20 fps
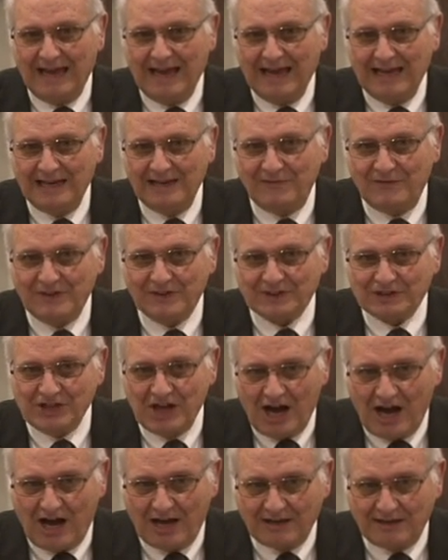And if it's
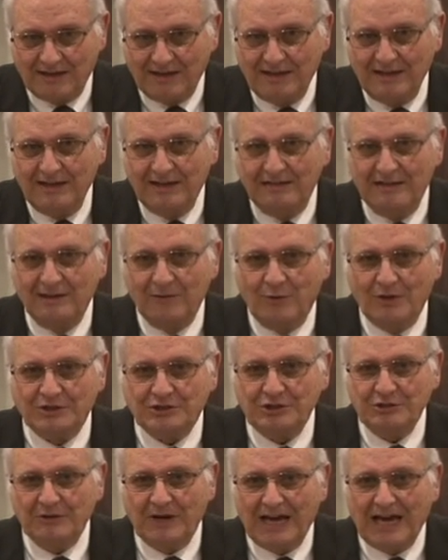not, then
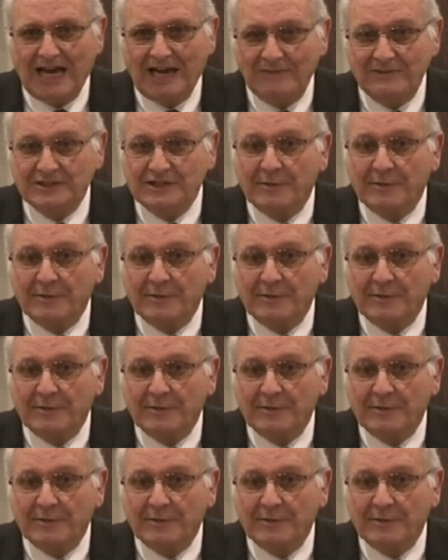what you have